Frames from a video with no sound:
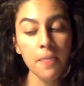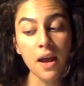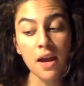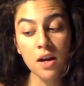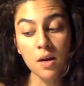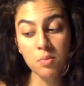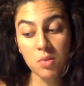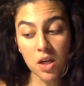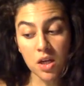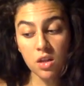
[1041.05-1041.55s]

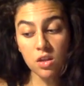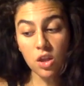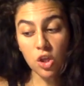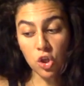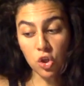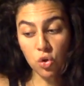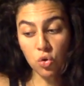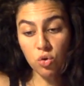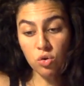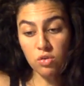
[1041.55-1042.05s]
And I'm getting
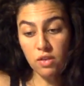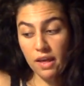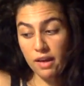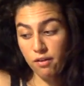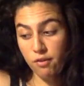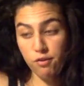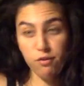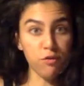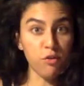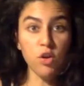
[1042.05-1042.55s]
that you're
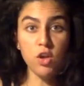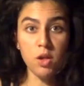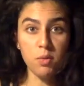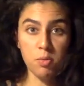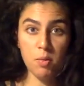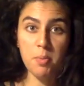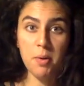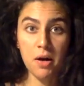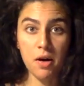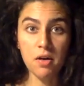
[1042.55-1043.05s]
like fully
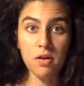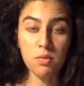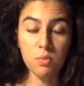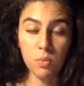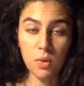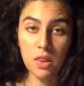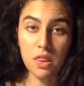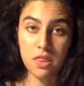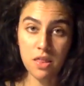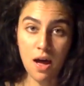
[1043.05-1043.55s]

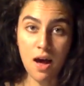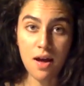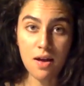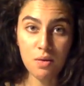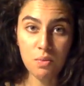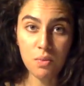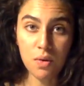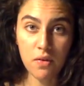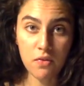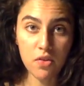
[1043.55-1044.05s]
prepared with
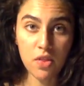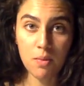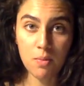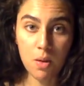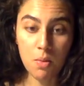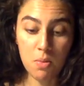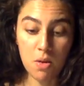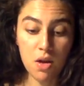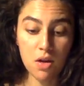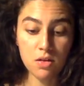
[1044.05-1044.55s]
that, whatever that
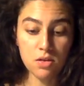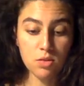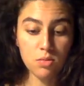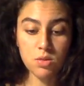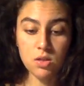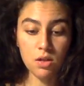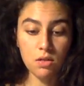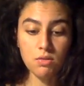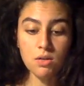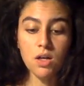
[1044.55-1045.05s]
may be. And it's
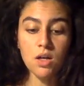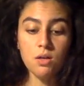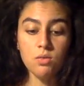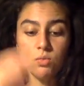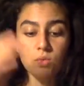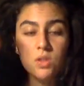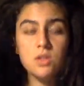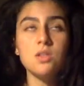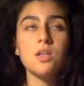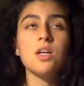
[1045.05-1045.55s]
almost like, well,
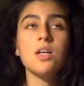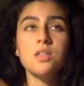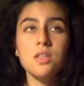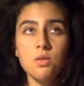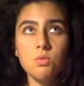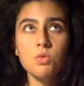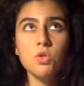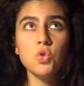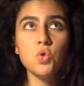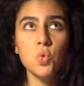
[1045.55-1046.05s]
once I get
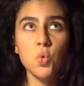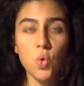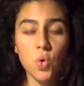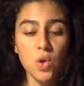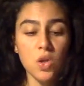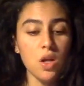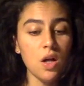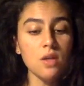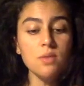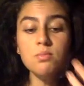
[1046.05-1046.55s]
done with
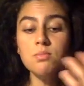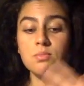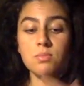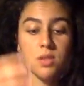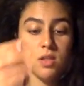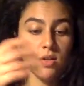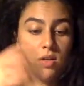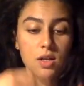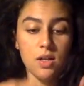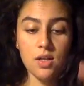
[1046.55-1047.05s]
school, I'm
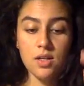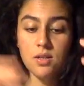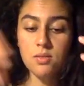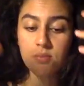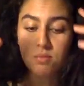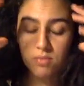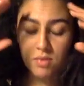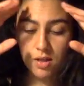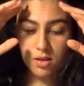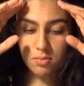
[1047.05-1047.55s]

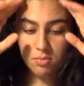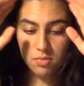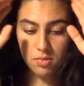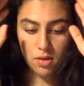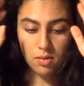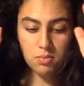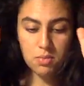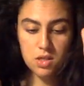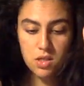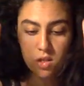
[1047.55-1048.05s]

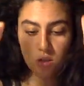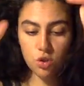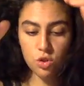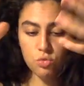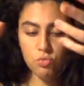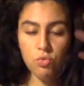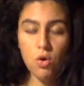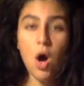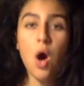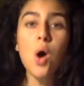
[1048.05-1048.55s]
in
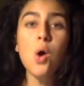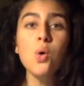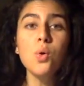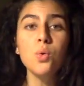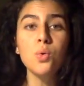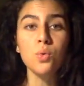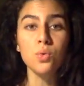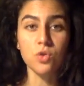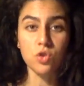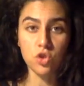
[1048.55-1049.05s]
the
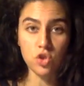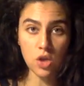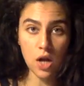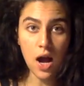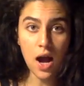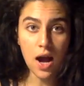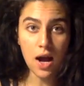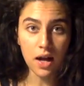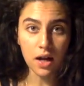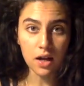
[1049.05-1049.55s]
road,
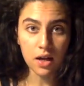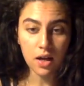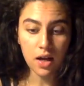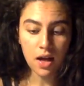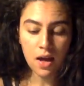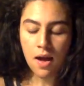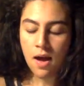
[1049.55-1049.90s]
Jack.